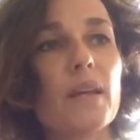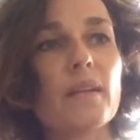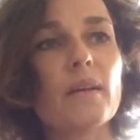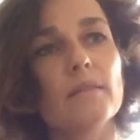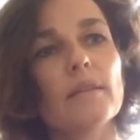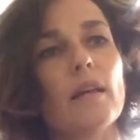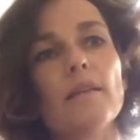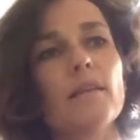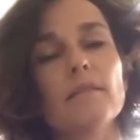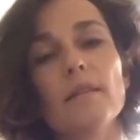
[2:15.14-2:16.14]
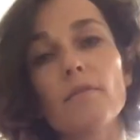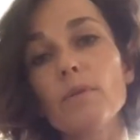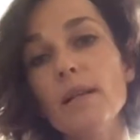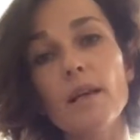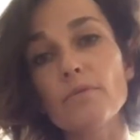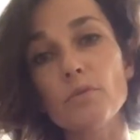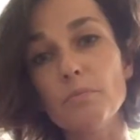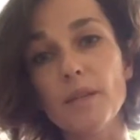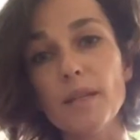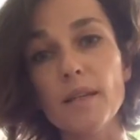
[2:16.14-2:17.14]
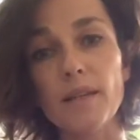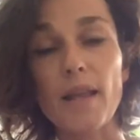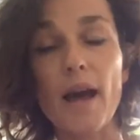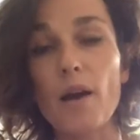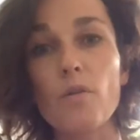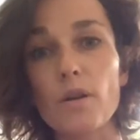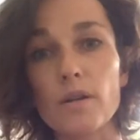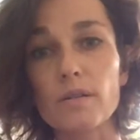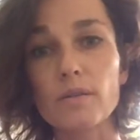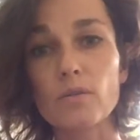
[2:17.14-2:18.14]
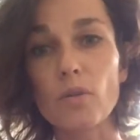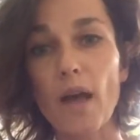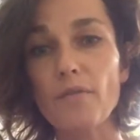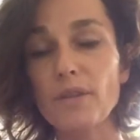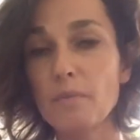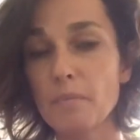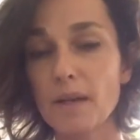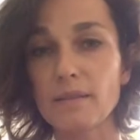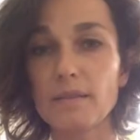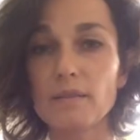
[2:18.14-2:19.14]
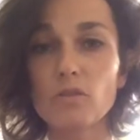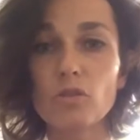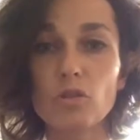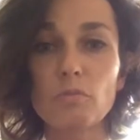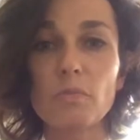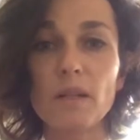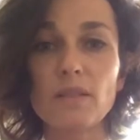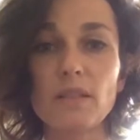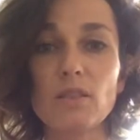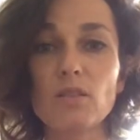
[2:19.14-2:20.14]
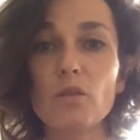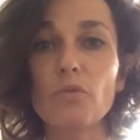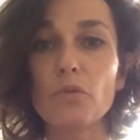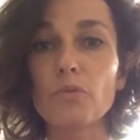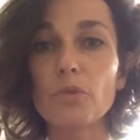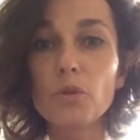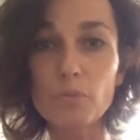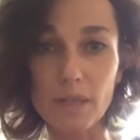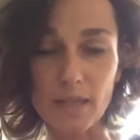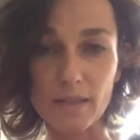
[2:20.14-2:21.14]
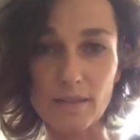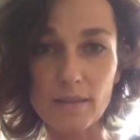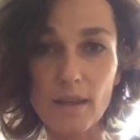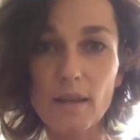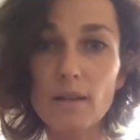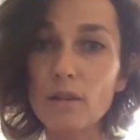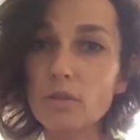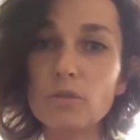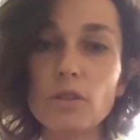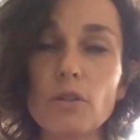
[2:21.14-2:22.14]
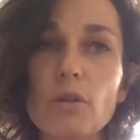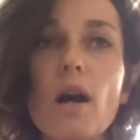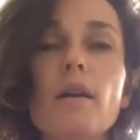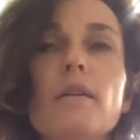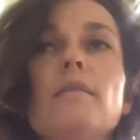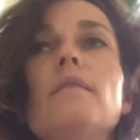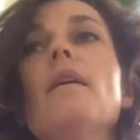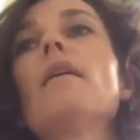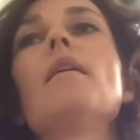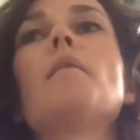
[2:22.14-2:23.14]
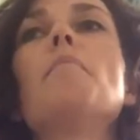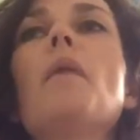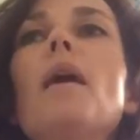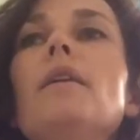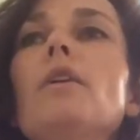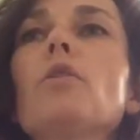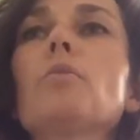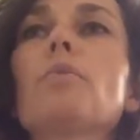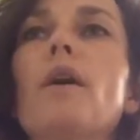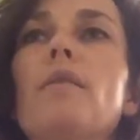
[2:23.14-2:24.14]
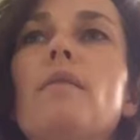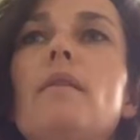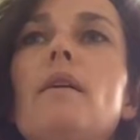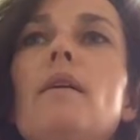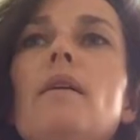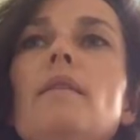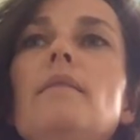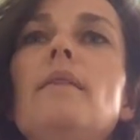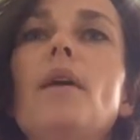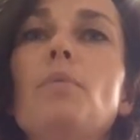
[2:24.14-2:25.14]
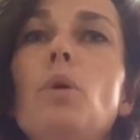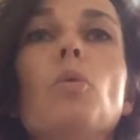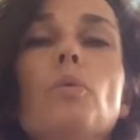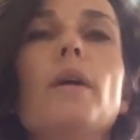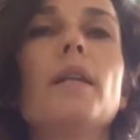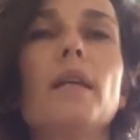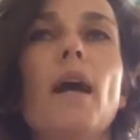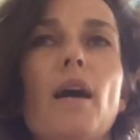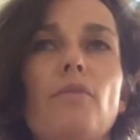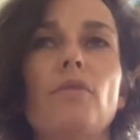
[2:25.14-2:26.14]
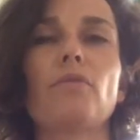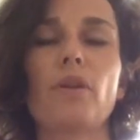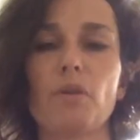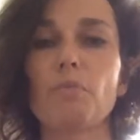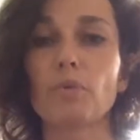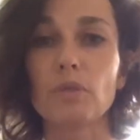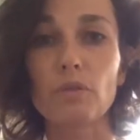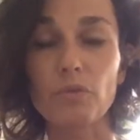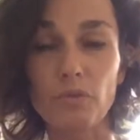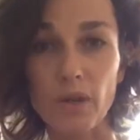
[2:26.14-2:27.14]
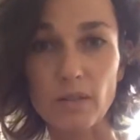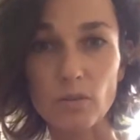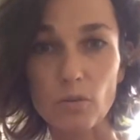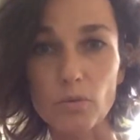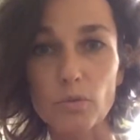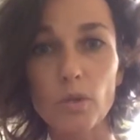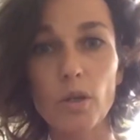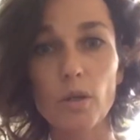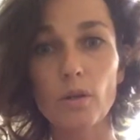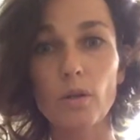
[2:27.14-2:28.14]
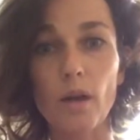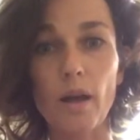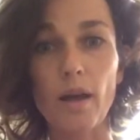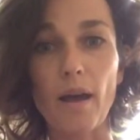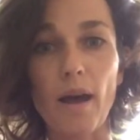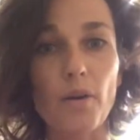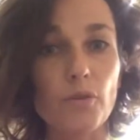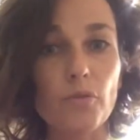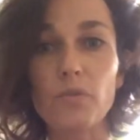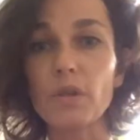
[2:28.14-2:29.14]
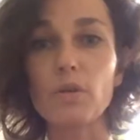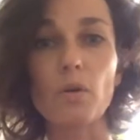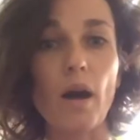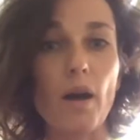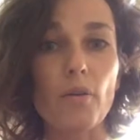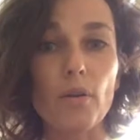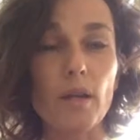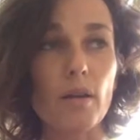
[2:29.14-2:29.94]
It doesn't really have to be an hour to have an impact. Just by sitting still for a few minutes, closing your eyes, minding your breath, that will already have a very positive effect on how you feel, how